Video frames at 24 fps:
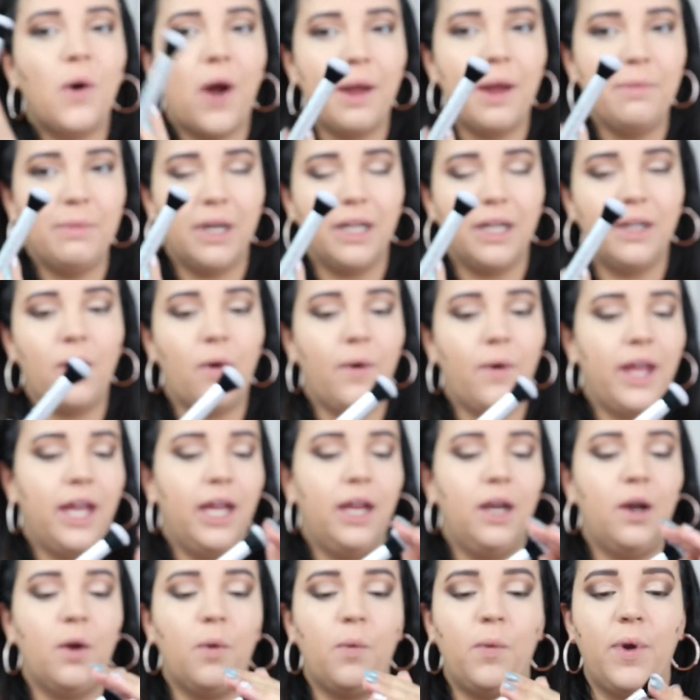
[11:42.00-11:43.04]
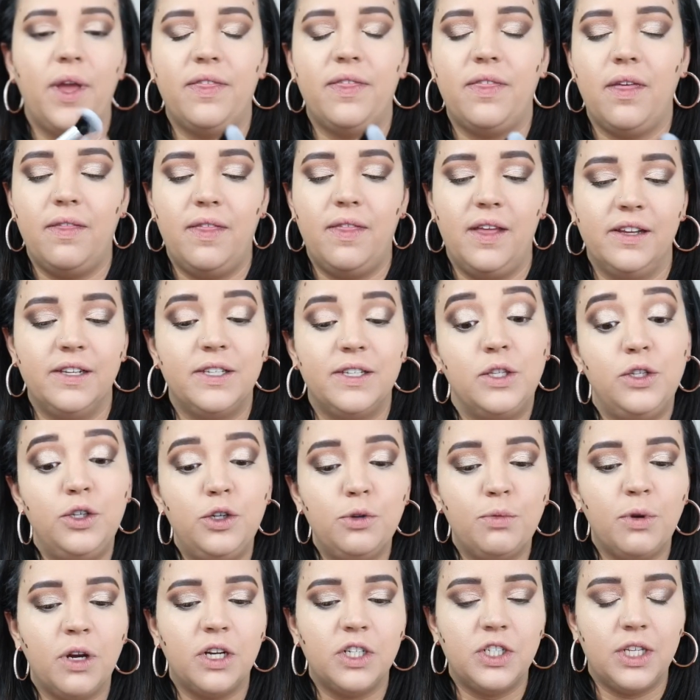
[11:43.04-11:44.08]
I'm gonna go in with this
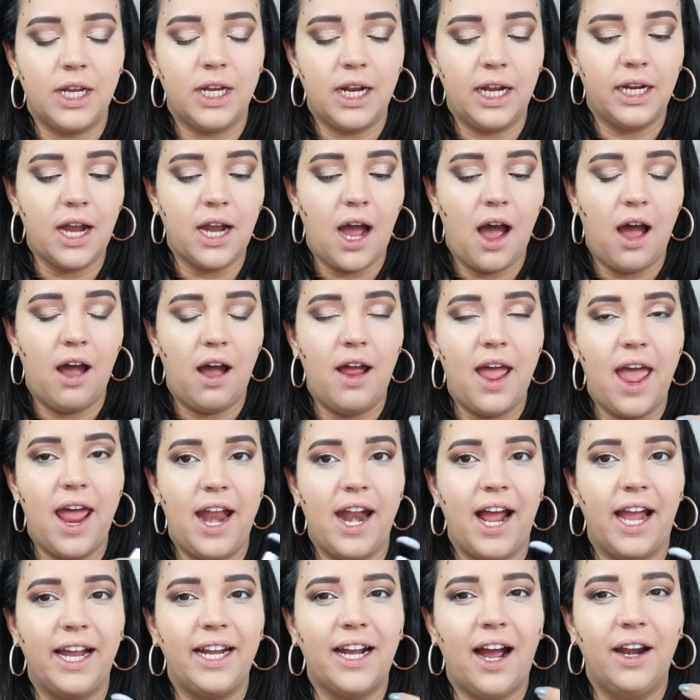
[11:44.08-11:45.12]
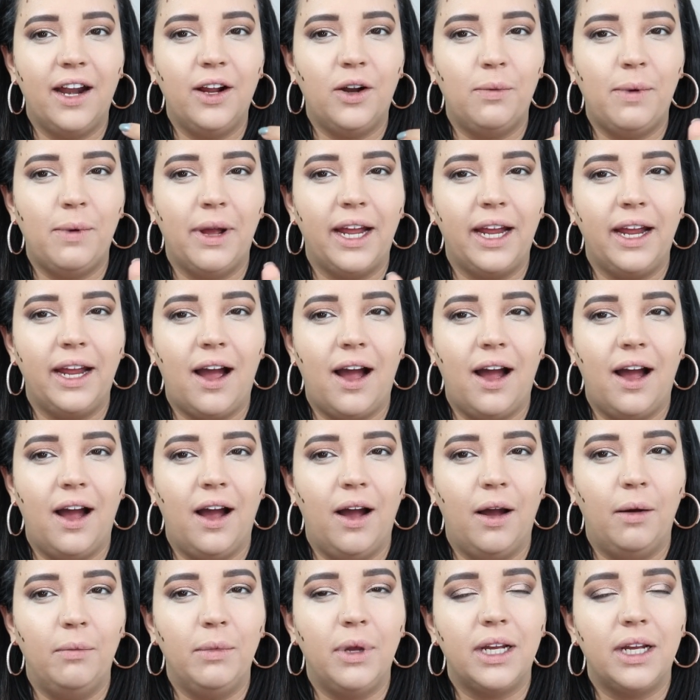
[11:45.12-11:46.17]
new brush that I got, and I got it on my
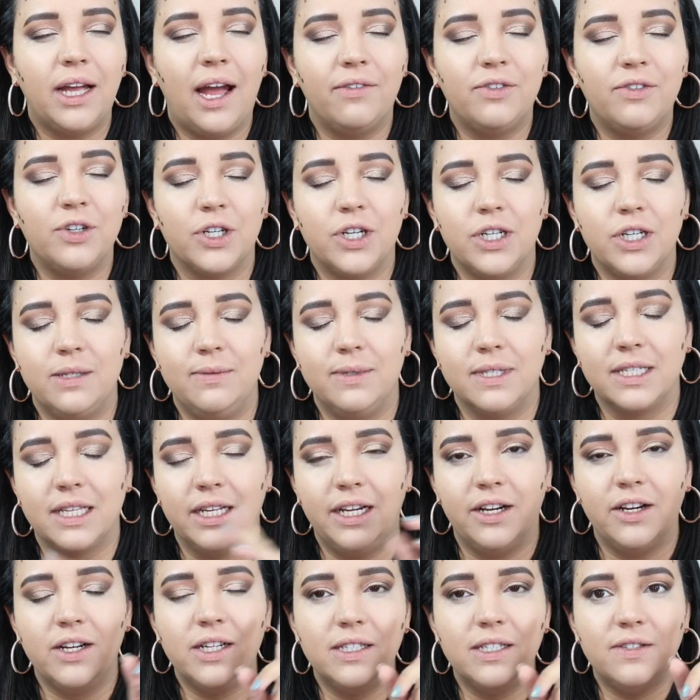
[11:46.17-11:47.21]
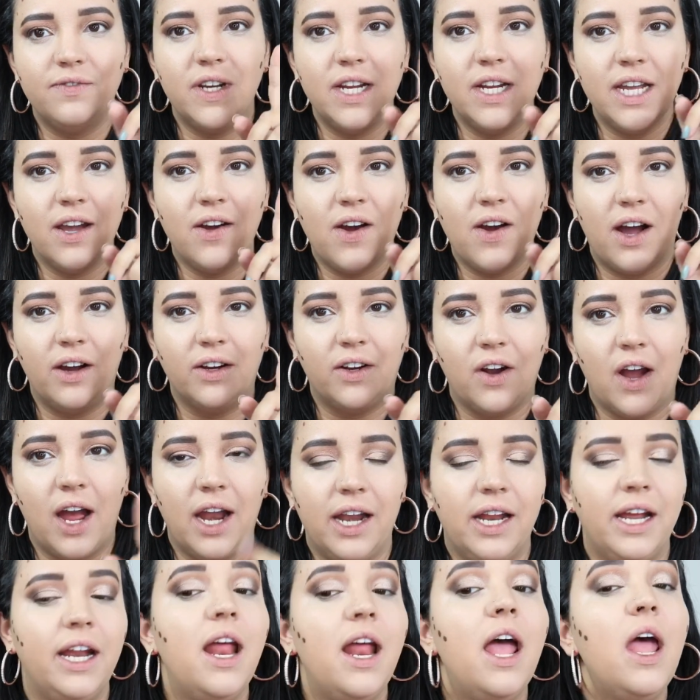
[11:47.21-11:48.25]
after Christmas clearance video. I'll go ahead
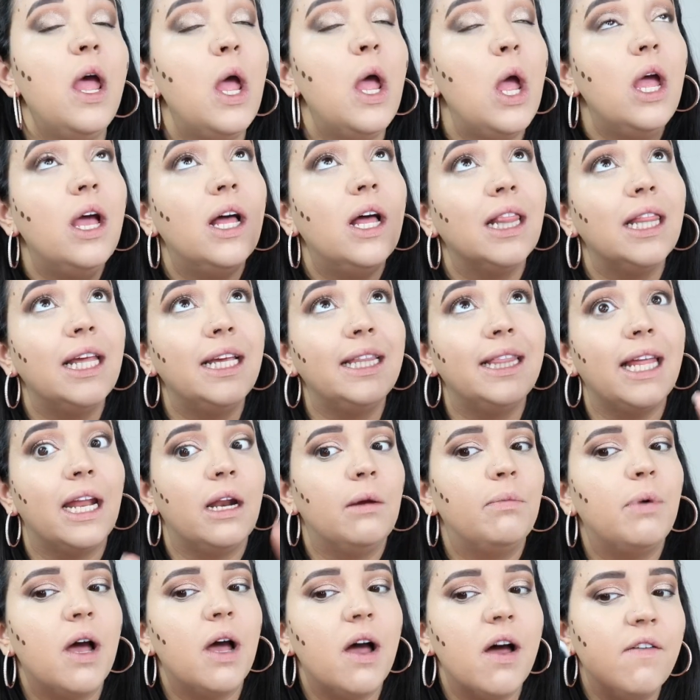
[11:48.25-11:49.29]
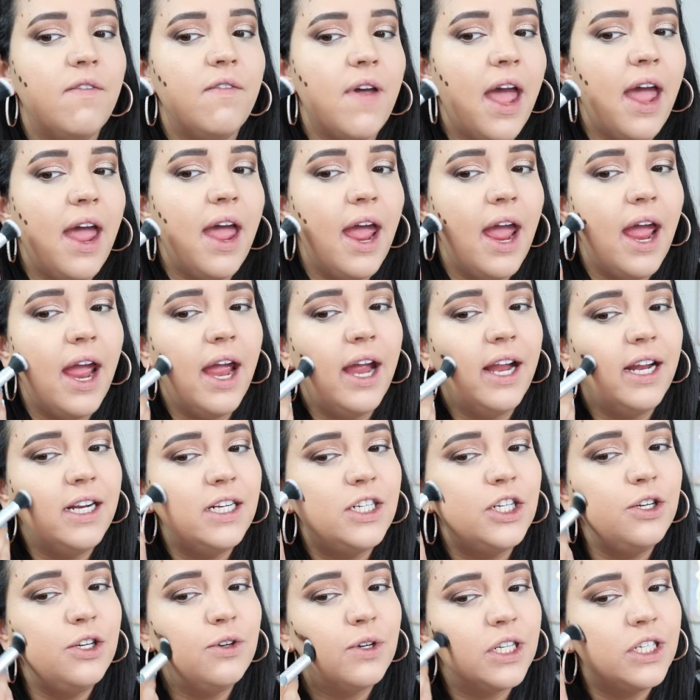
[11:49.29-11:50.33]
and link that above and
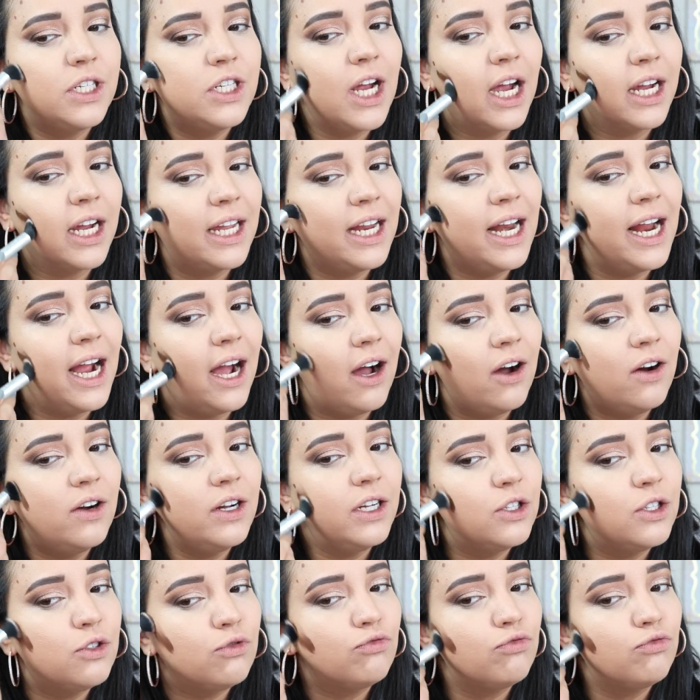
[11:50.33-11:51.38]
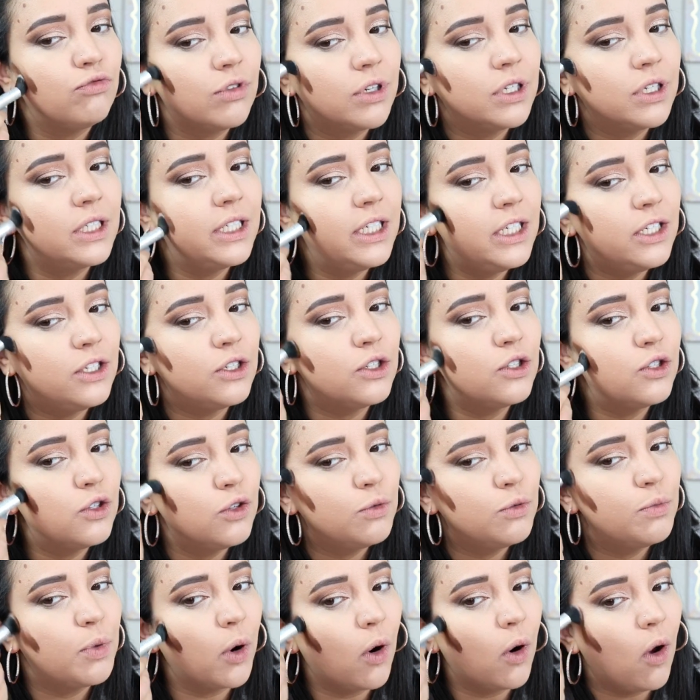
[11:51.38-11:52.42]
you can check it out. It's really
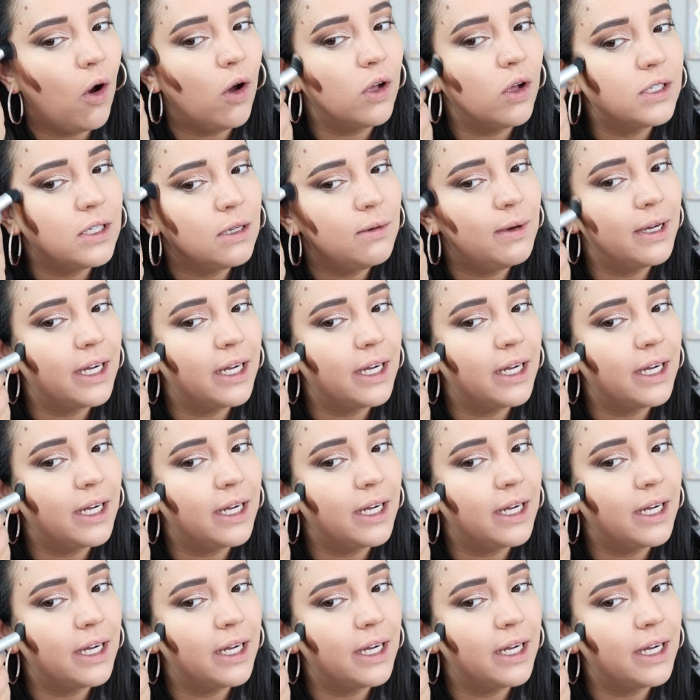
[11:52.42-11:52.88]
super awesome.